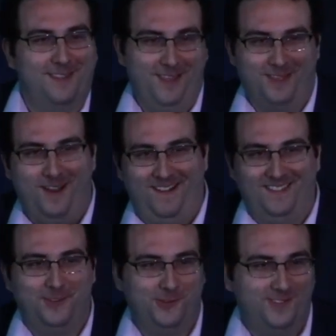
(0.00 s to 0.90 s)
thought
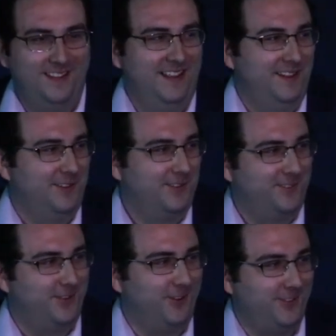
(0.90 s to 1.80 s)

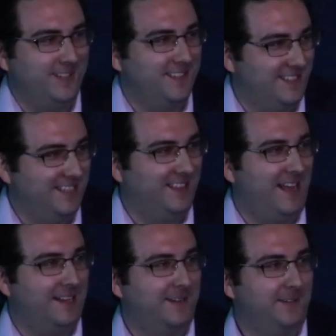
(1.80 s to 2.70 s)
churches did a
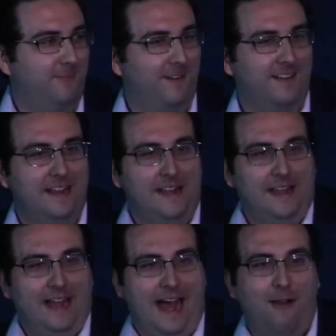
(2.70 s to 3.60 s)
lot of good work.
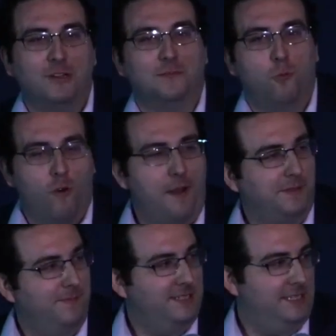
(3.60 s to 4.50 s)
I was more
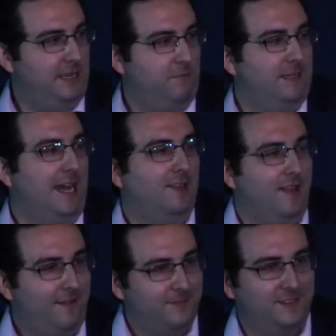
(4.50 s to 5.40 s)
optimistic when I
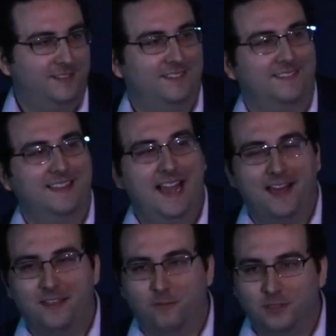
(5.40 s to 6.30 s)
left. Yeah,
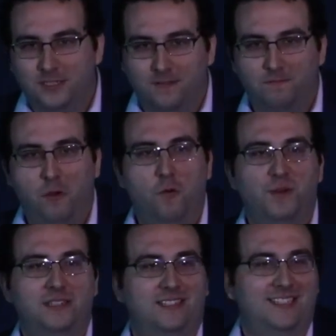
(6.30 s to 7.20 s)
there were tough
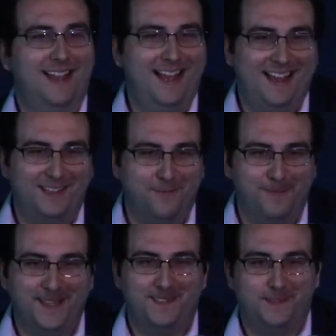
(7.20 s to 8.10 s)
moments. Yeah, you
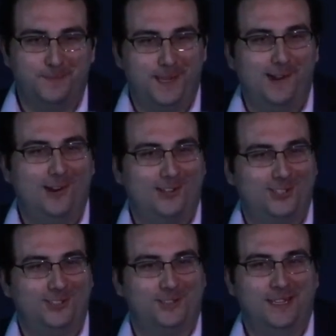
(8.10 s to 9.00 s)
meet some
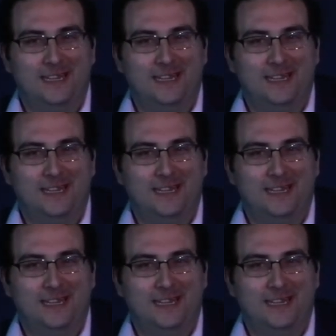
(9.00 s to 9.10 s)
characters.